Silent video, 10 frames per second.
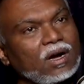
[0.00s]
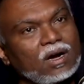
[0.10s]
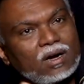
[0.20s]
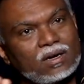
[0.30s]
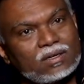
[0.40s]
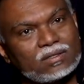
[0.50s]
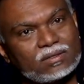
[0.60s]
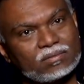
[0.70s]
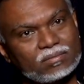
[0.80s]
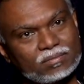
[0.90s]
uh,
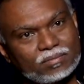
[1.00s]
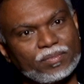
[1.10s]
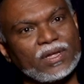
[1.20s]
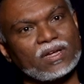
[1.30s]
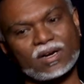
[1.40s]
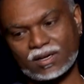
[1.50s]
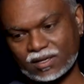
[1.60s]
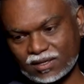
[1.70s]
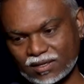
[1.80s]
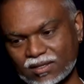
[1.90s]
being under
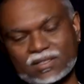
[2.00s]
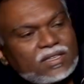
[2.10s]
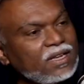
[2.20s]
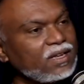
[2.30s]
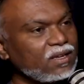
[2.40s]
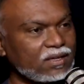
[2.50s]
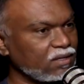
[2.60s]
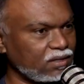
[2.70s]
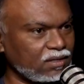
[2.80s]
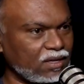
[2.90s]
the sea.
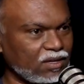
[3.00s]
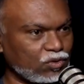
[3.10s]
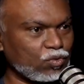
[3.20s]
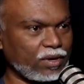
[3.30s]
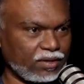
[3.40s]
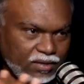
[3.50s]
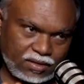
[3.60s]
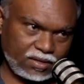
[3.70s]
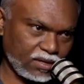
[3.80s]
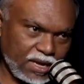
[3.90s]
So
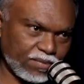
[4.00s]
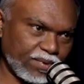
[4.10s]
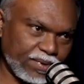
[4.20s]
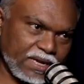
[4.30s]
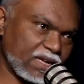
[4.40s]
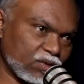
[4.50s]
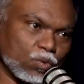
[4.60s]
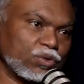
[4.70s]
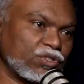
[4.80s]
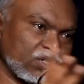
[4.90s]
everybody has
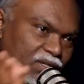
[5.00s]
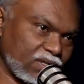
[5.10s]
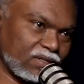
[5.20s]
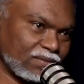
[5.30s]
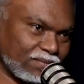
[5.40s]
own journey.